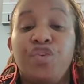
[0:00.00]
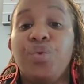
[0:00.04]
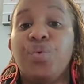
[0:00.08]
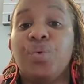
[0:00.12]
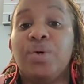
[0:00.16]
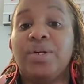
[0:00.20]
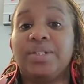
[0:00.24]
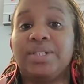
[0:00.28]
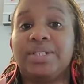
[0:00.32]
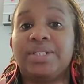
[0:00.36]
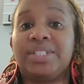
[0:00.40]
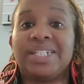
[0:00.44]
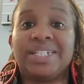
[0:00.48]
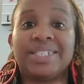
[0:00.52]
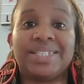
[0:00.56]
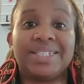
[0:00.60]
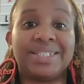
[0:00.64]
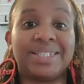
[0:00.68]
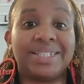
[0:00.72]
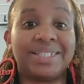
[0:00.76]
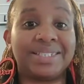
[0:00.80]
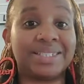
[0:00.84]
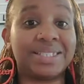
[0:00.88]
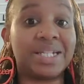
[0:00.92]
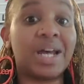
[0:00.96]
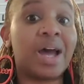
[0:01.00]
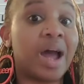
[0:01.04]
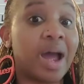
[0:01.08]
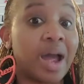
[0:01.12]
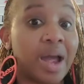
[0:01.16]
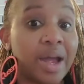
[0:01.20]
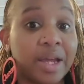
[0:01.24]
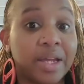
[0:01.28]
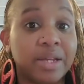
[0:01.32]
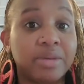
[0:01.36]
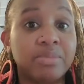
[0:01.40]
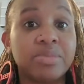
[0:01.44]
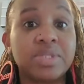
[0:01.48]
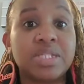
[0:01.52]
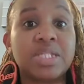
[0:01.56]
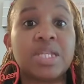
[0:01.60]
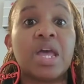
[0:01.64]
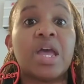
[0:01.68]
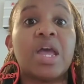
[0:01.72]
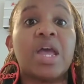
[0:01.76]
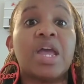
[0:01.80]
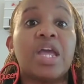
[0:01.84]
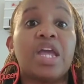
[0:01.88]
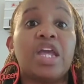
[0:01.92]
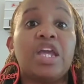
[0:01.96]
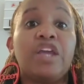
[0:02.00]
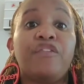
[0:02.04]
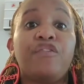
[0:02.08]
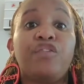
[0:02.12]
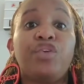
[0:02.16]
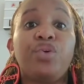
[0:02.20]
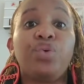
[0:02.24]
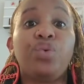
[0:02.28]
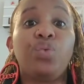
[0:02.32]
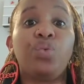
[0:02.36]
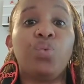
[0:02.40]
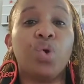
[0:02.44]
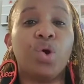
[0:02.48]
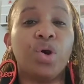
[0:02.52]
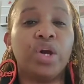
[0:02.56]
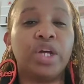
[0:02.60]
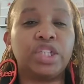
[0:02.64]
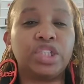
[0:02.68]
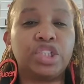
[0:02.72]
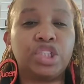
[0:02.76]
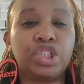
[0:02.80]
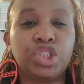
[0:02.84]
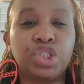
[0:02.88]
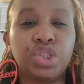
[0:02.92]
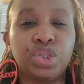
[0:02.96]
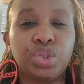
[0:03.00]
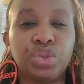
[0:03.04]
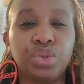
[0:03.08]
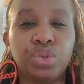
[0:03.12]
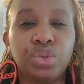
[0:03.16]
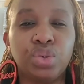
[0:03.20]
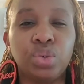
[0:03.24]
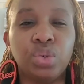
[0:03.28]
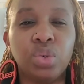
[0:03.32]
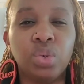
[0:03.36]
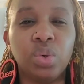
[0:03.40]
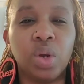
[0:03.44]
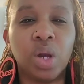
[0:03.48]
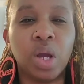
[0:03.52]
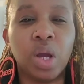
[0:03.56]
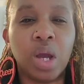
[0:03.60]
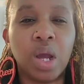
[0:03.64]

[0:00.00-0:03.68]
want the testing times, if you want to